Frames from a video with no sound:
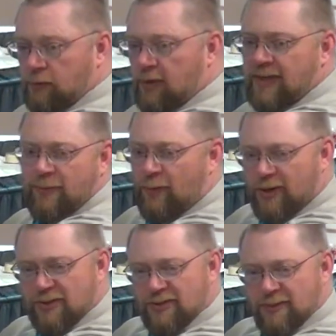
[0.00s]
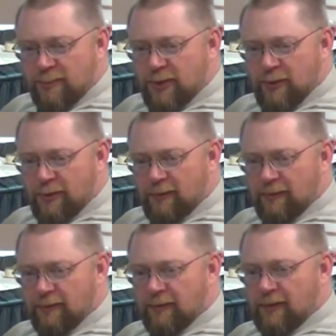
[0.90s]
Well, he washes it pure.
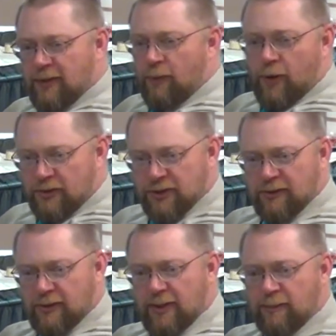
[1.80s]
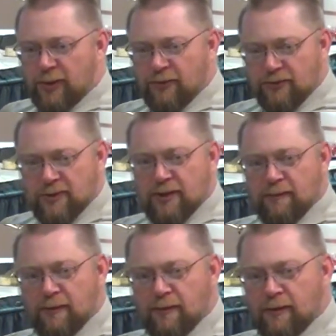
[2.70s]
He'll wash it clean, Brother Steve.